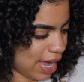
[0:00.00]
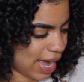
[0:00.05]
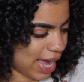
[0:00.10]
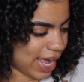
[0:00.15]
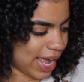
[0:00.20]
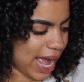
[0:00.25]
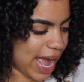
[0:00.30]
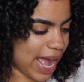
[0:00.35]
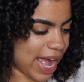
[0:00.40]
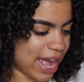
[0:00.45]
I
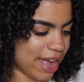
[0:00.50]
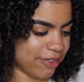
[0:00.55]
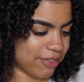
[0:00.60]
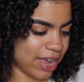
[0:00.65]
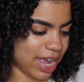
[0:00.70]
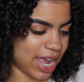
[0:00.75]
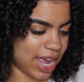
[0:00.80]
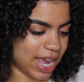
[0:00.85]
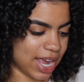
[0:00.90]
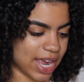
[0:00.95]
have
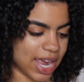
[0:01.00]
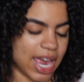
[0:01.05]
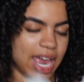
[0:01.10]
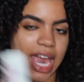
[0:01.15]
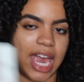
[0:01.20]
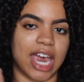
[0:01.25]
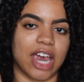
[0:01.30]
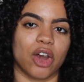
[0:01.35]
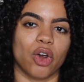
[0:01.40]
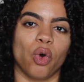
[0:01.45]
a
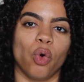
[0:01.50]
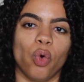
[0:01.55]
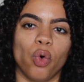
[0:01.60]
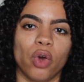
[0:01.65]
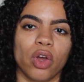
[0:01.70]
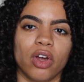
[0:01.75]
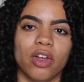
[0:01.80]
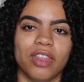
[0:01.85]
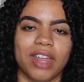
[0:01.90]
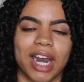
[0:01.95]
hair
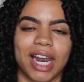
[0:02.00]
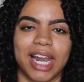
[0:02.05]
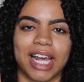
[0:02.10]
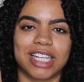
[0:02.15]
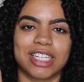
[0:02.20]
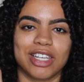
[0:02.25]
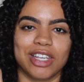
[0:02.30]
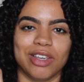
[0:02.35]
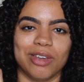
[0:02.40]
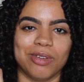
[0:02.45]
oil that I
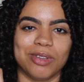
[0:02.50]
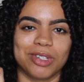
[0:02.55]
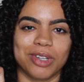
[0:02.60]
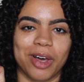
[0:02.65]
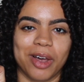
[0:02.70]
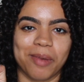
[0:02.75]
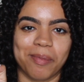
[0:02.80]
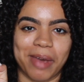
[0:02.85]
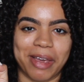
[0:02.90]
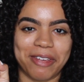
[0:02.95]
like to use
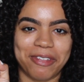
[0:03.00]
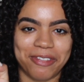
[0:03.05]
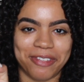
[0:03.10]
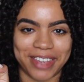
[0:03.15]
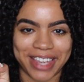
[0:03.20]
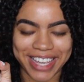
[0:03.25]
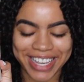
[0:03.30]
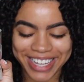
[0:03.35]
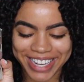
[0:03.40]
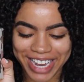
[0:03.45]
on my
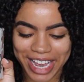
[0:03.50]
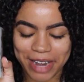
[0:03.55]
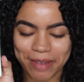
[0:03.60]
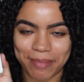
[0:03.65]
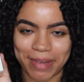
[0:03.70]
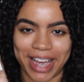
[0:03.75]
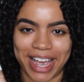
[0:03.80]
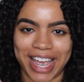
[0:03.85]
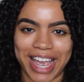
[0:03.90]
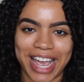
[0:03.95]
feet and
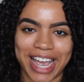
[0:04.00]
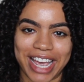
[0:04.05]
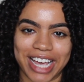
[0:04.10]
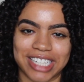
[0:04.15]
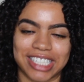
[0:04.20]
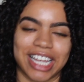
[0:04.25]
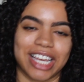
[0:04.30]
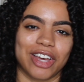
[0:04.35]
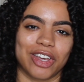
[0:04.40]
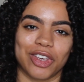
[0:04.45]
my
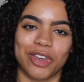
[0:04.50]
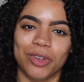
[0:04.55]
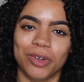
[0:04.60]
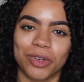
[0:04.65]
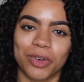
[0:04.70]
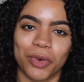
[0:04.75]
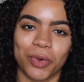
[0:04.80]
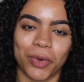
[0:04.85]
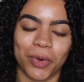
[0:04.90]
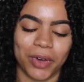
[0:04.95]
hands, like a
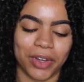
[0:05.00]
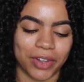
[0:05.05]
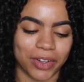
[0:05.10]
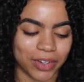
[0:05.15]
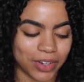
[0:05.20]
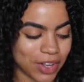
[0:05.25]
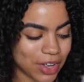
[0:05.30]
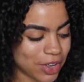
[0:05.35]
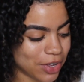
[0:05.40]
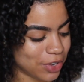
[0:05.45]
cuticle
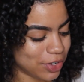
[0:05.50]
oil.